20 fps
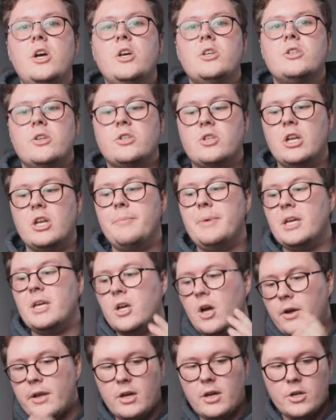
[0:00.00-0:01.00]
So it's going to be
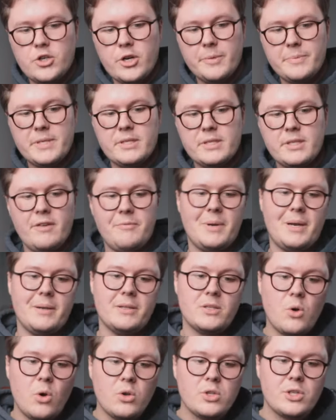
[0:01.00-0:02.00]
going on trips and stuff, but
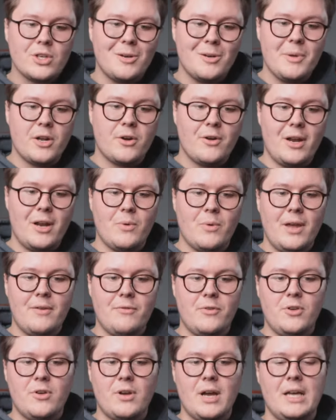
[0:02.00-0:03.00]
it's also going to be a great way
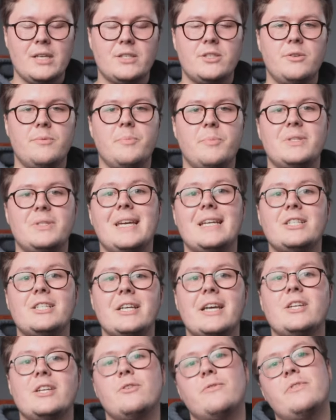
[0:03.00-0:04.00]
for you guys to
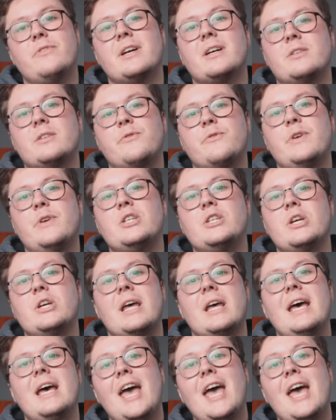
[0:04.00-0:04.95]
potentially get your vehicles featured.